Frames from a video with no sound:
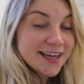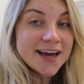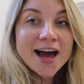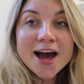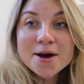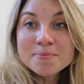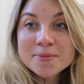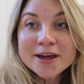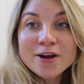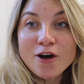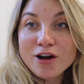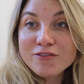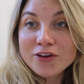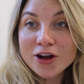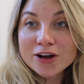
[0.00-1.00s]
And
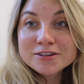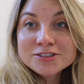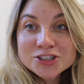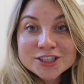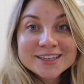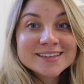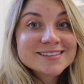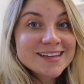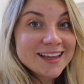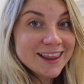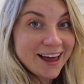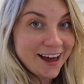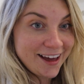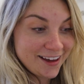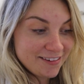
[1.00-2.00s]
overall, she is
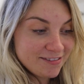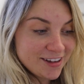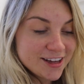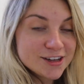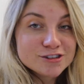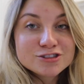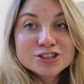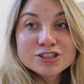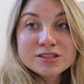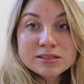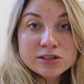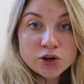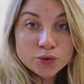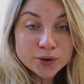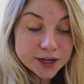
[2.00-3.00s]
alive. She's
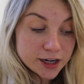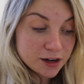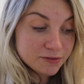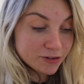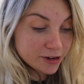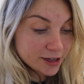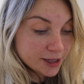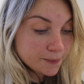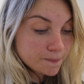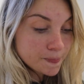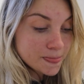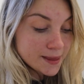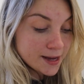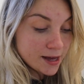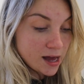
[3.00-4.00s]
still recovering.
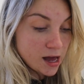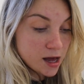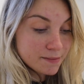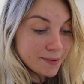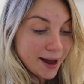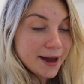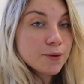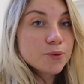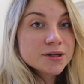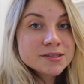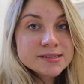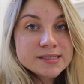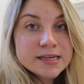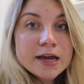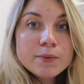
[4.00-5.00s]
I
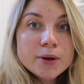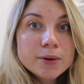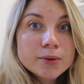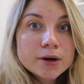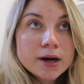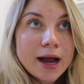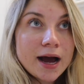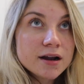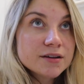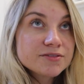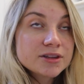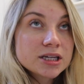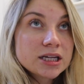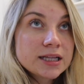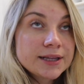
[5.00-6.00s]
wouldn't say we were out
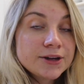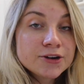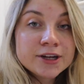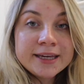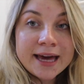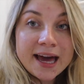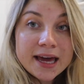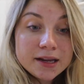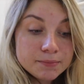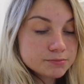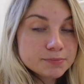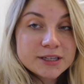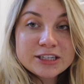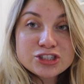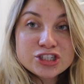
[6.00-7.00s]
of the clear yet
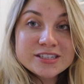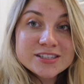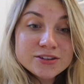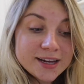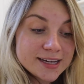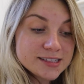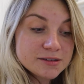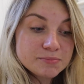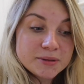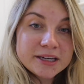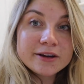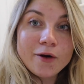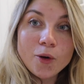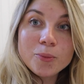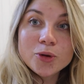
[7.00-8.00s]
because she still has a
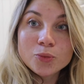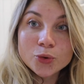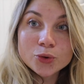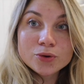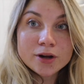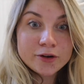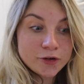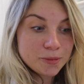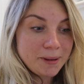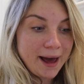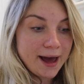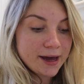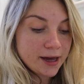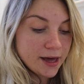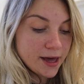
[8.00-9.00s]
big open wound on her
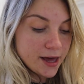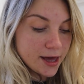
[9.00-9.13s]
back.